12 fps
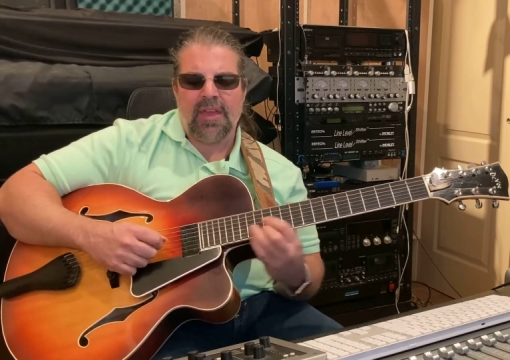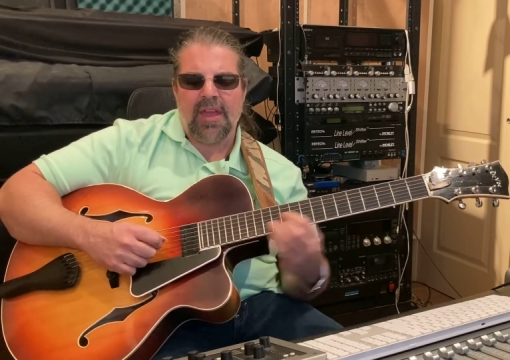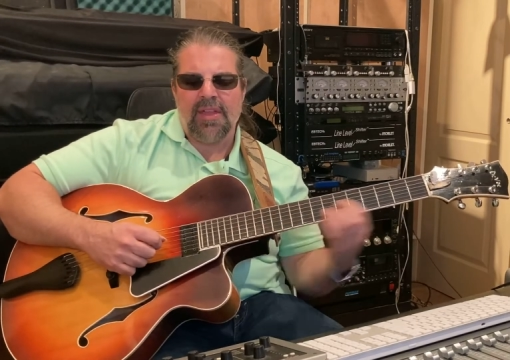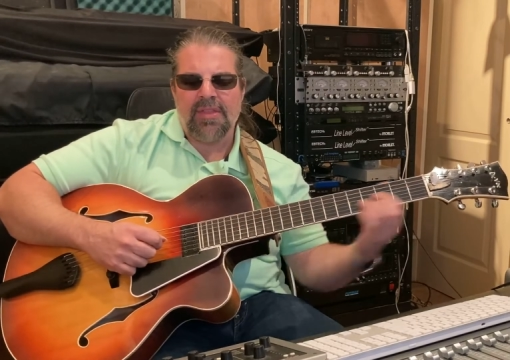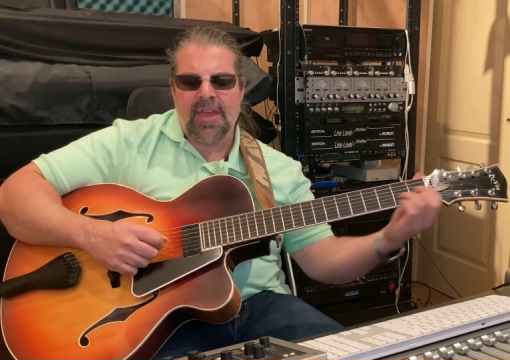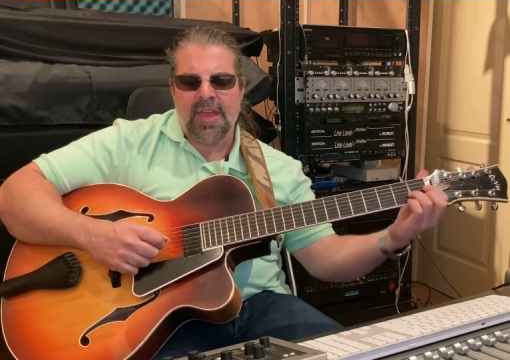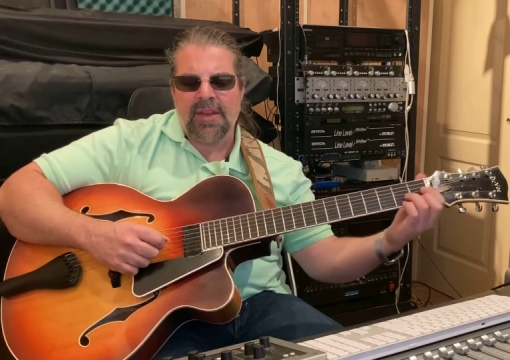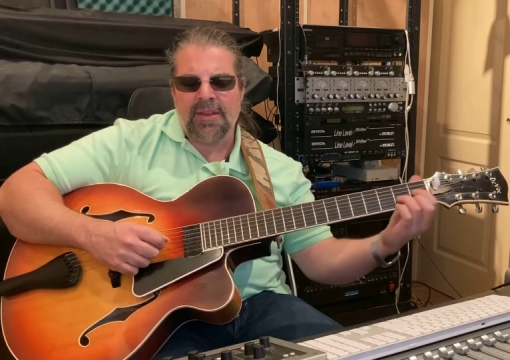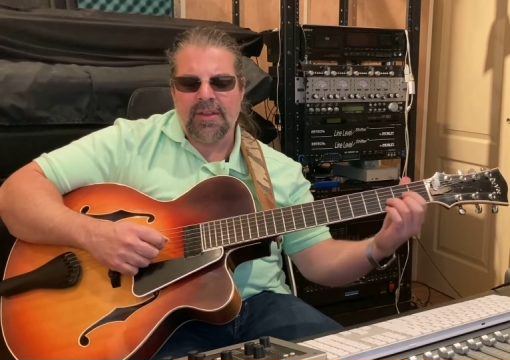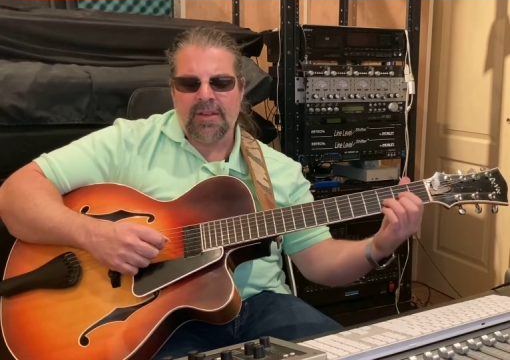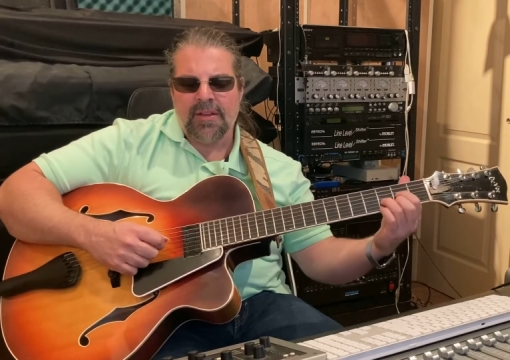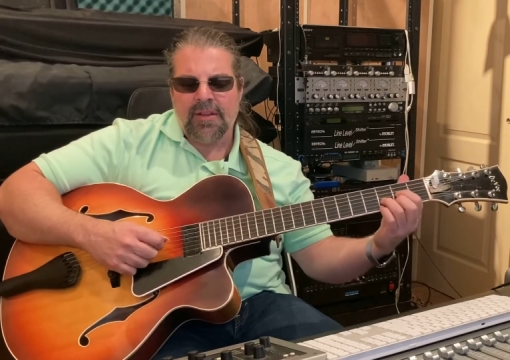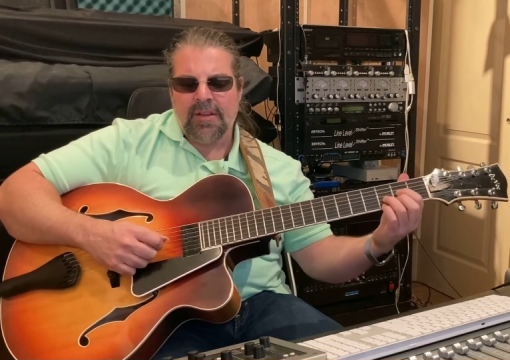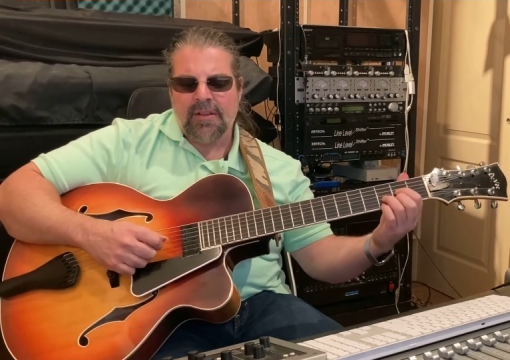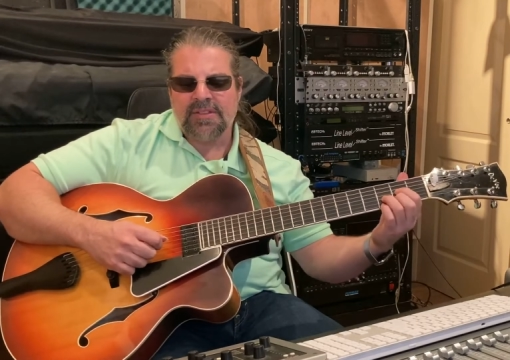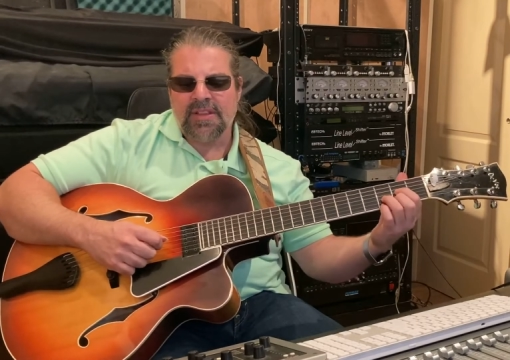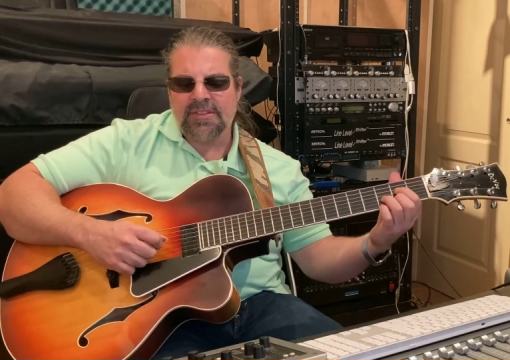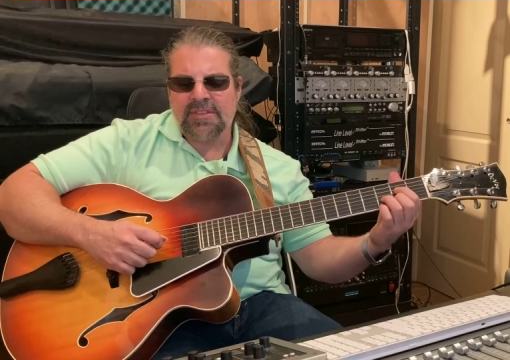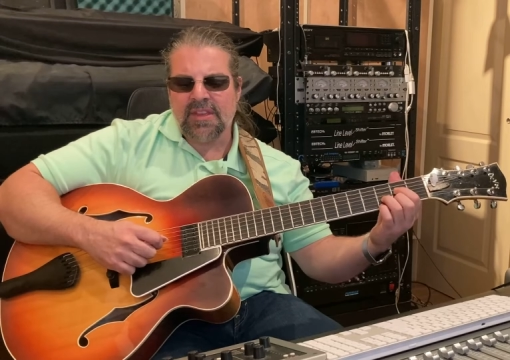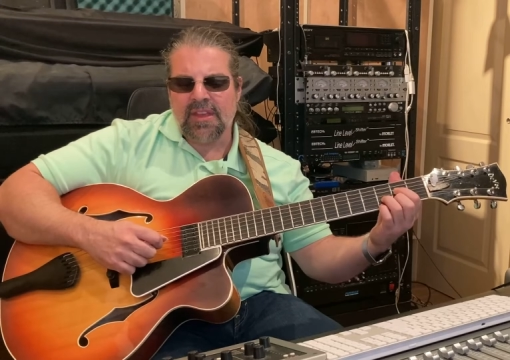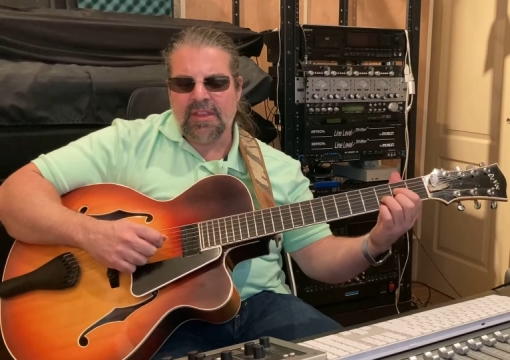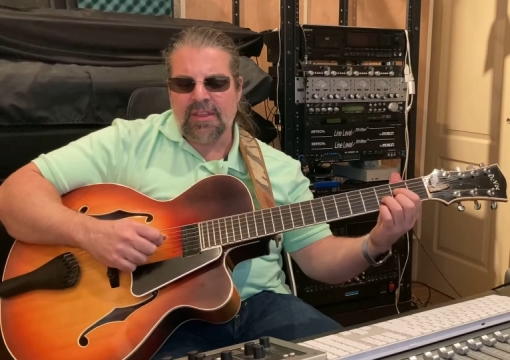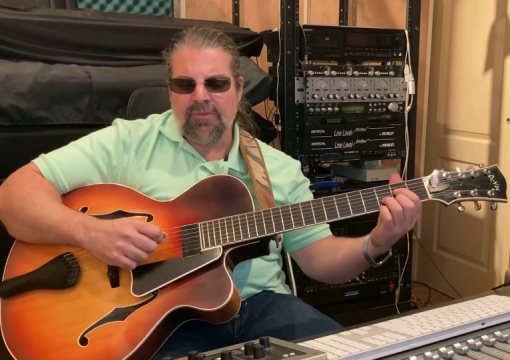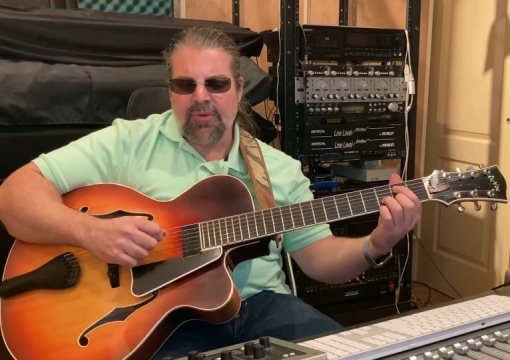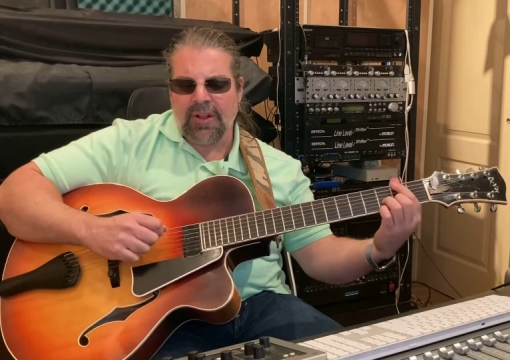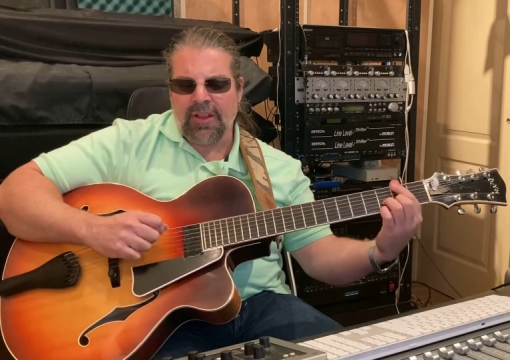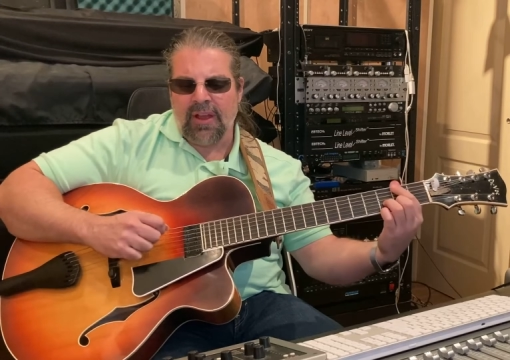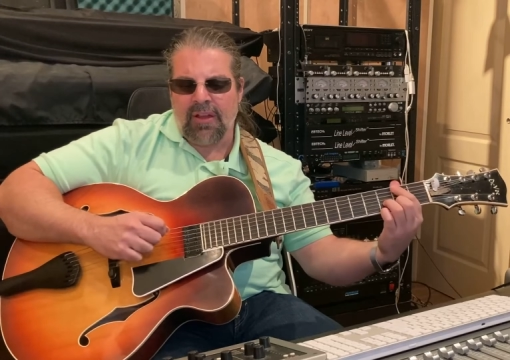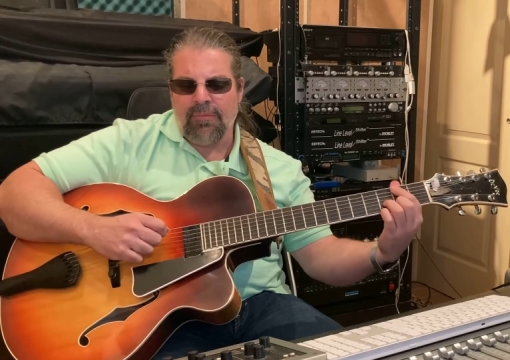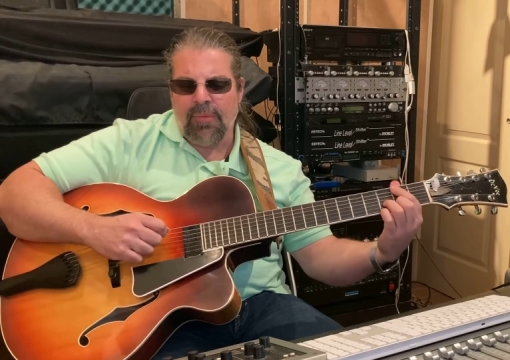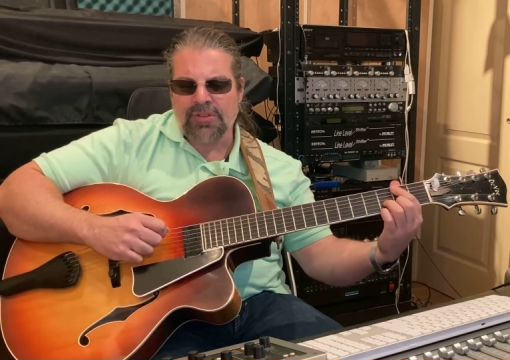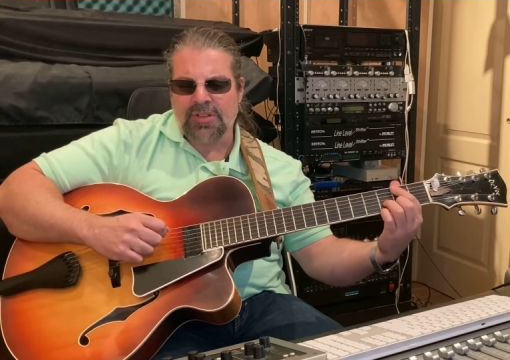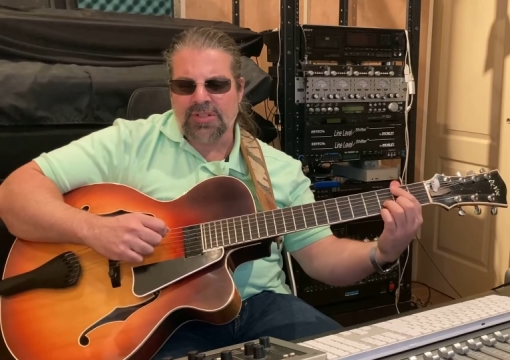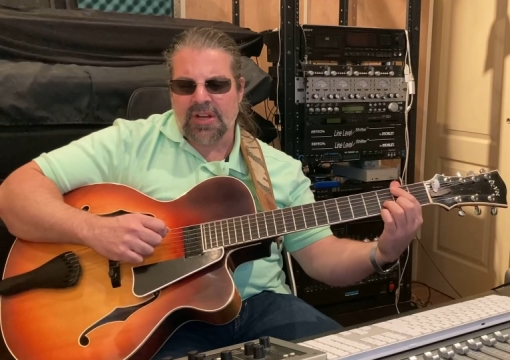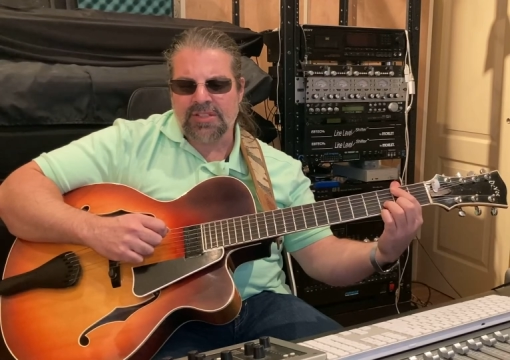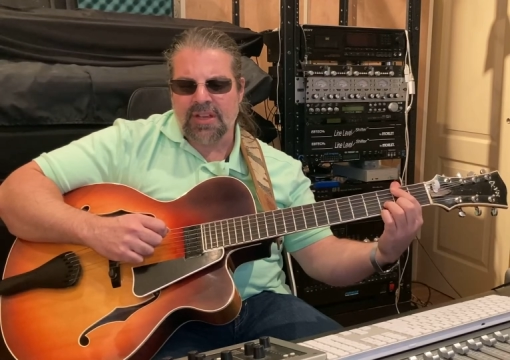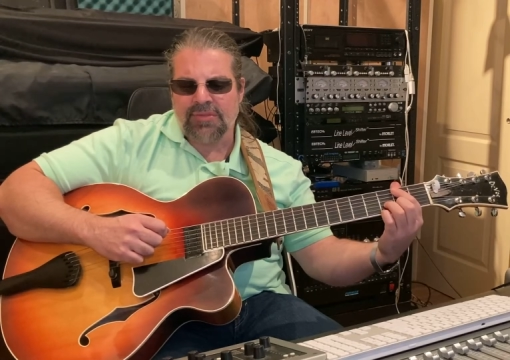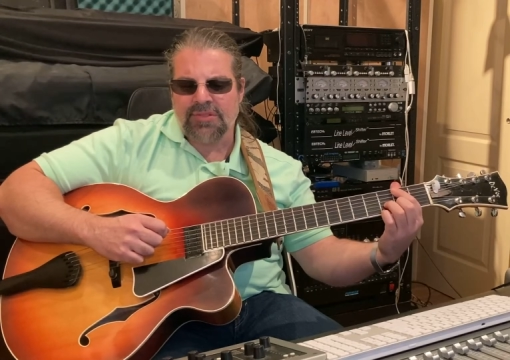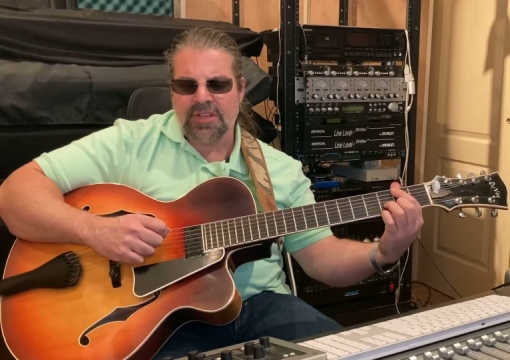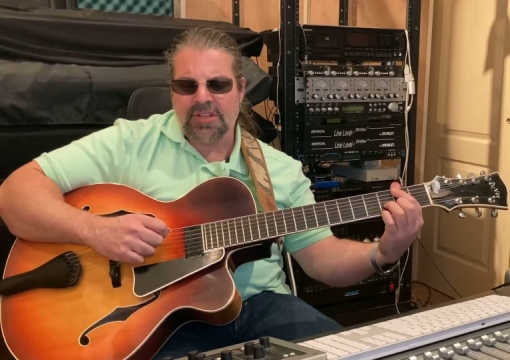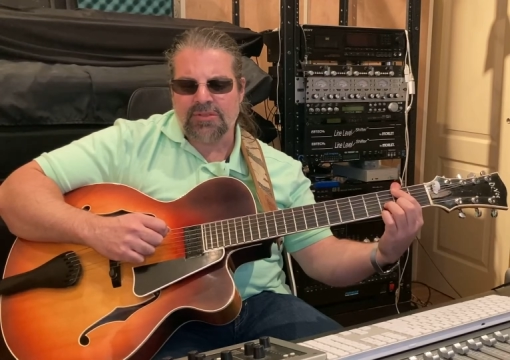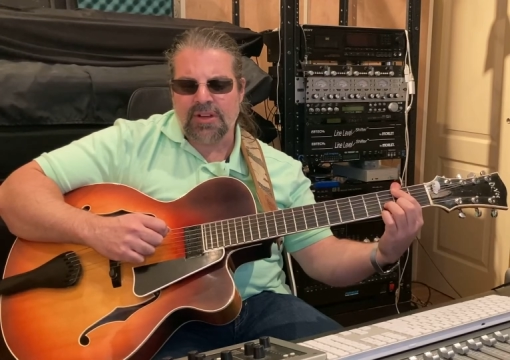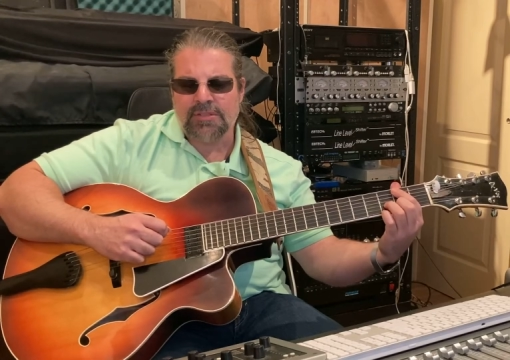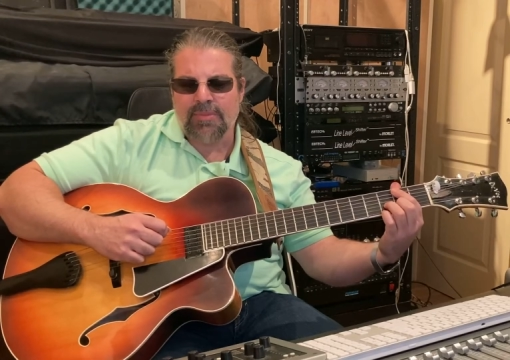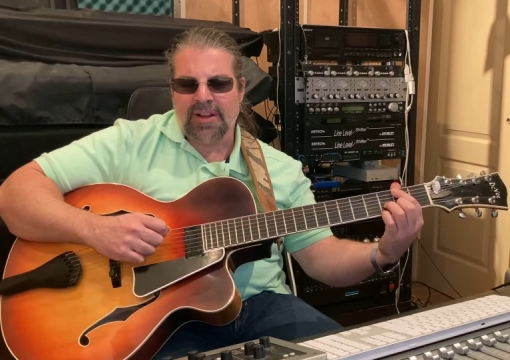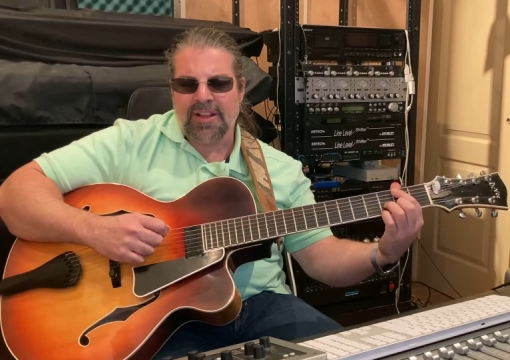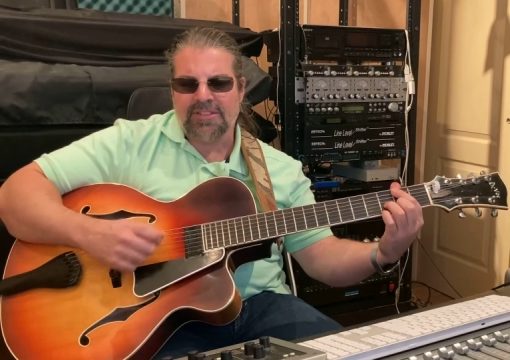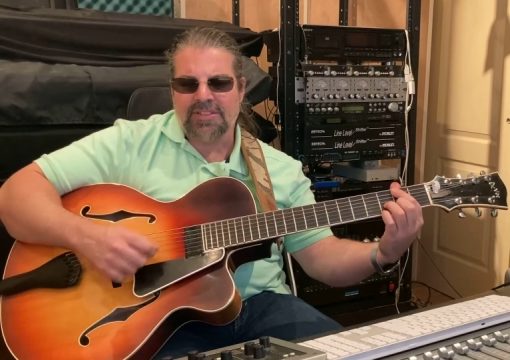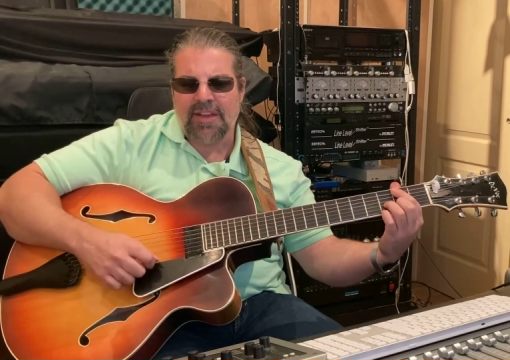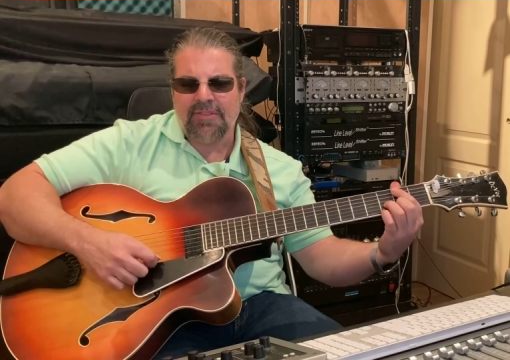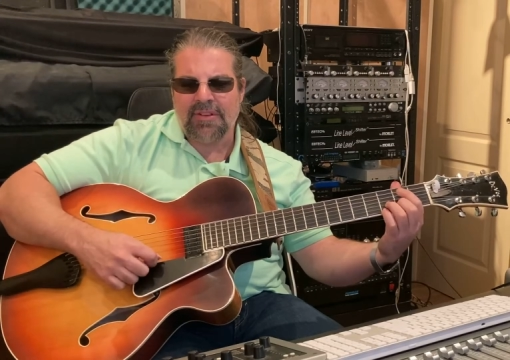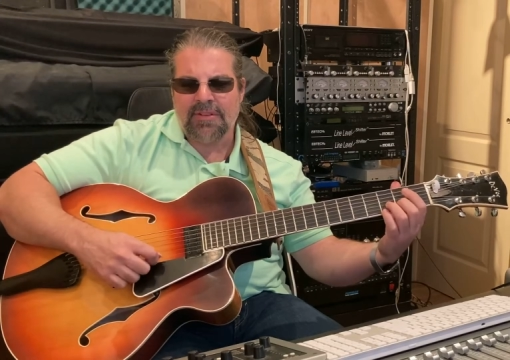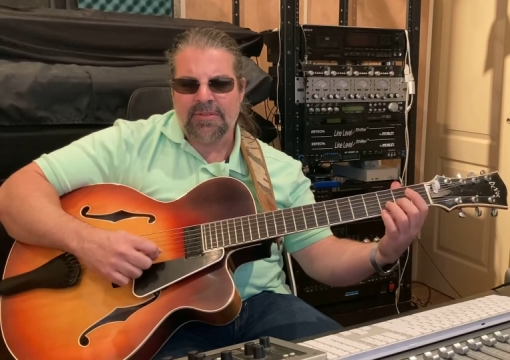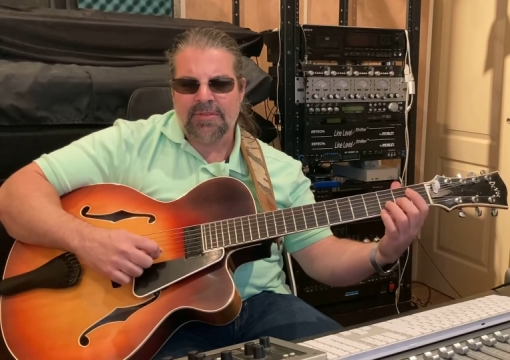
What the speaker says: And then, since really most guitars have 6 strings, mine has 7.